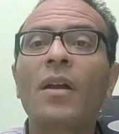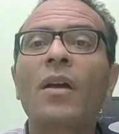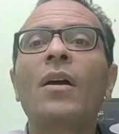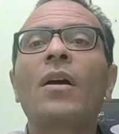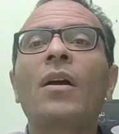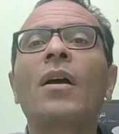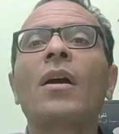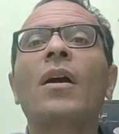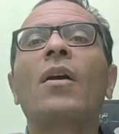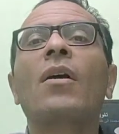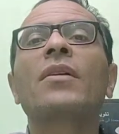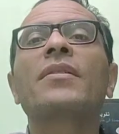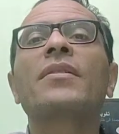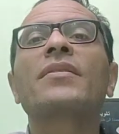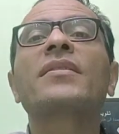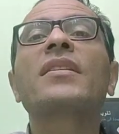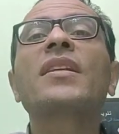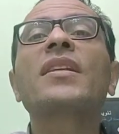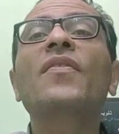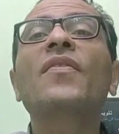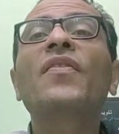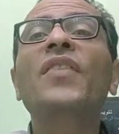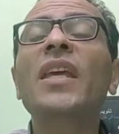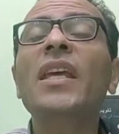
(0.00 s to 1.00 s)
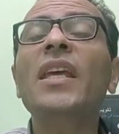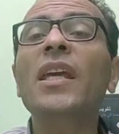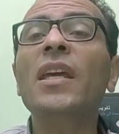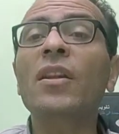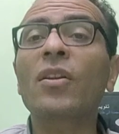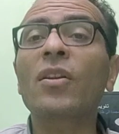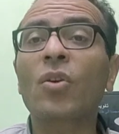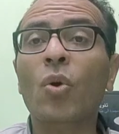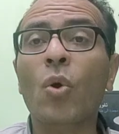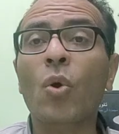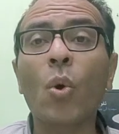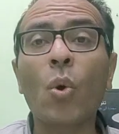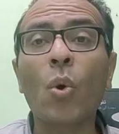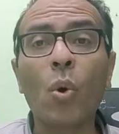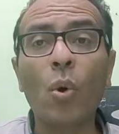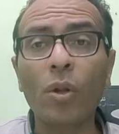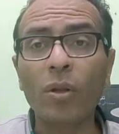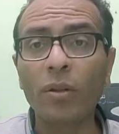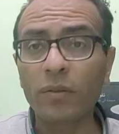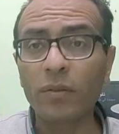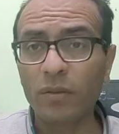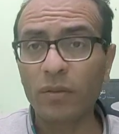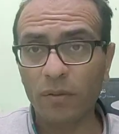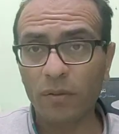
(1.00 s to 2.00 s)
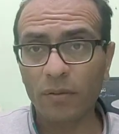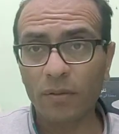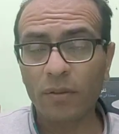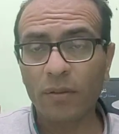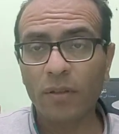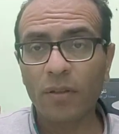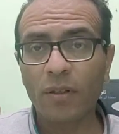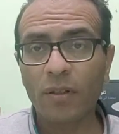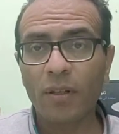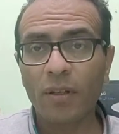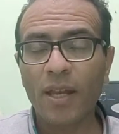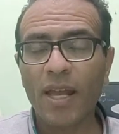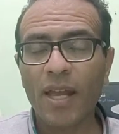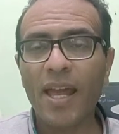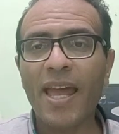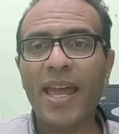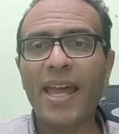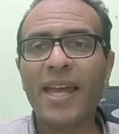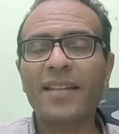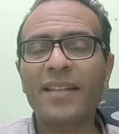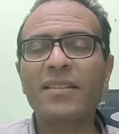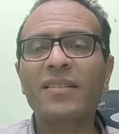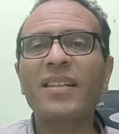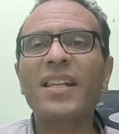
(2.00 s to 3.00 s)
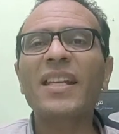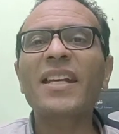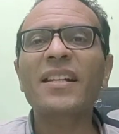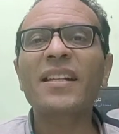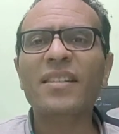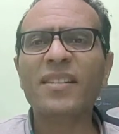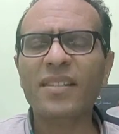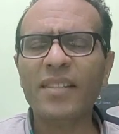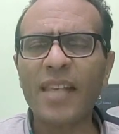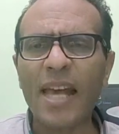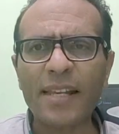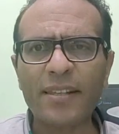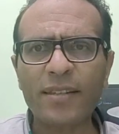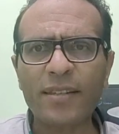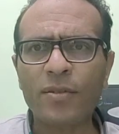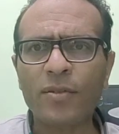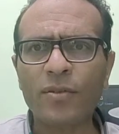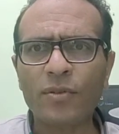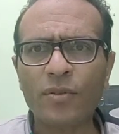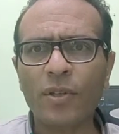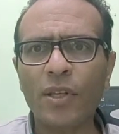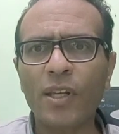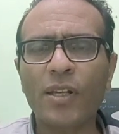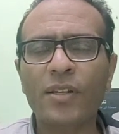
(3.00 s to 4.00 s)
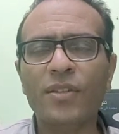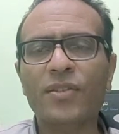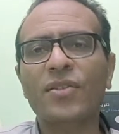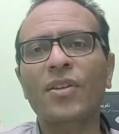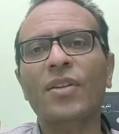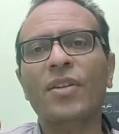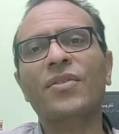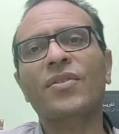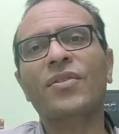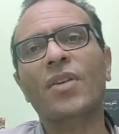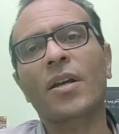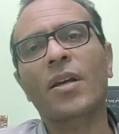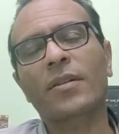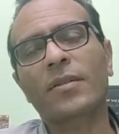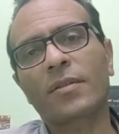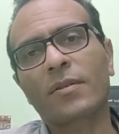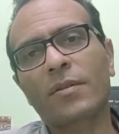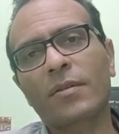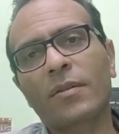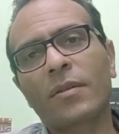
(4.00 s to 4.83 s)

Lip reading: severe cold, and excess exercise,